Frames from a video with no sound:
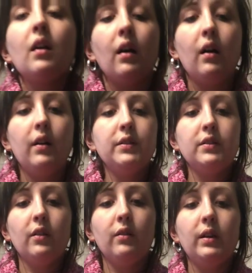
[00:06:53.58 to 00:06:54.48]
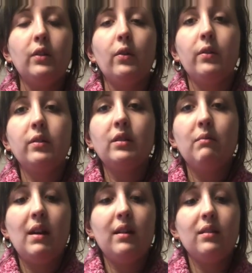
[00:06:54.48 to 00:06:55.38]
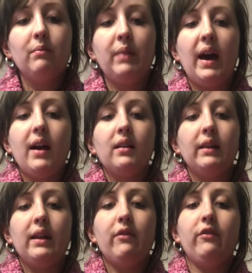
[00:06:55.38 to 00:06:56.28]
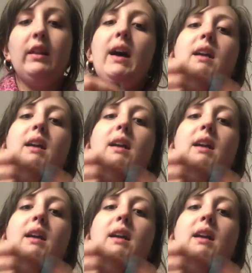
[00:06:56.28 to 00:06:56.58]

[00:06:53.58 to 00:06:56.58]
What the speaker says: Also, in order to make the back lay flat,